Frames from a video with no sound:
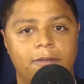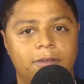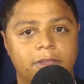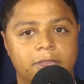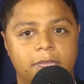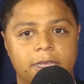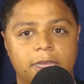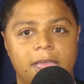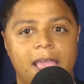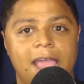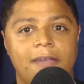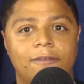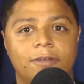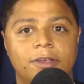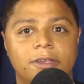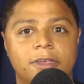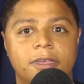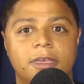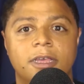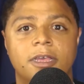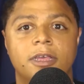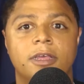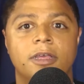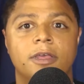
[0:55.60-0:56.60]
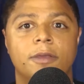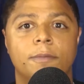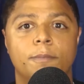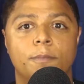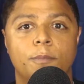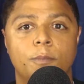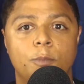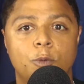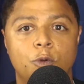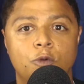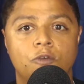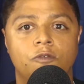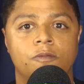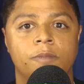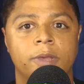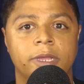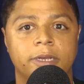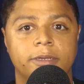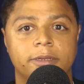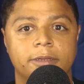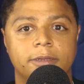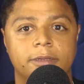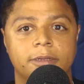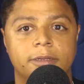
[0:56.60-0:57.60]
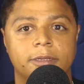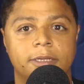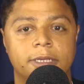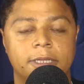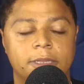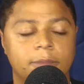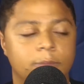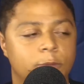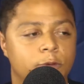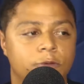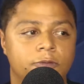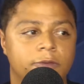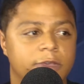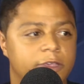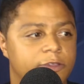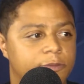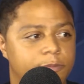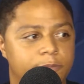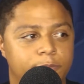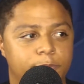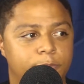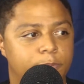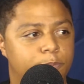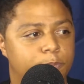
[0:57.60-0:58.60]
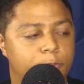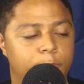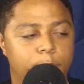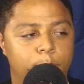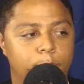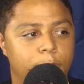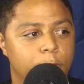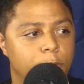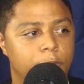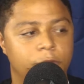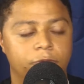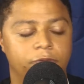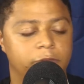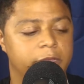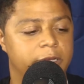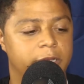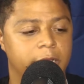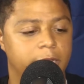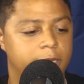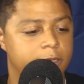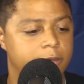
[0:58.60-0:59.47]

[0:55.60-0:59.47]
Everything, every movement in the movie is beautifully